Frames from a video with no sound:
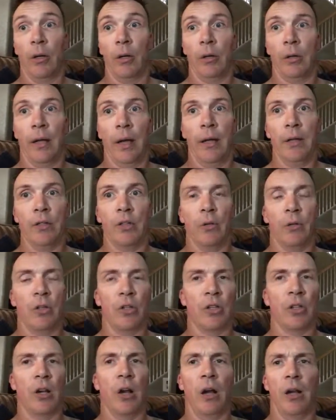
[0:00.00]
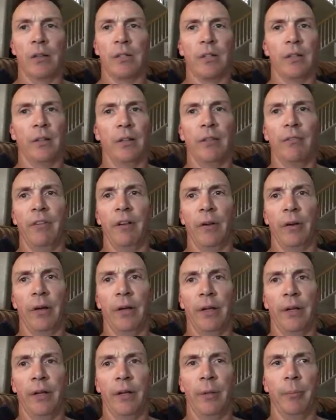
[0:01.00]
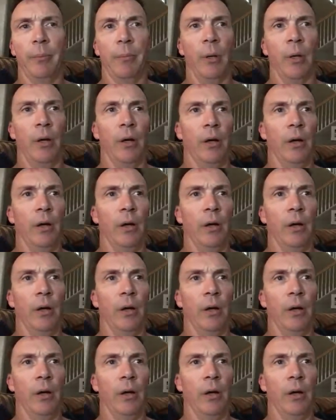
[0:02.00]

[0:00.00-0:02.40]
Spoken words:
Okay, so just constantly vary it up,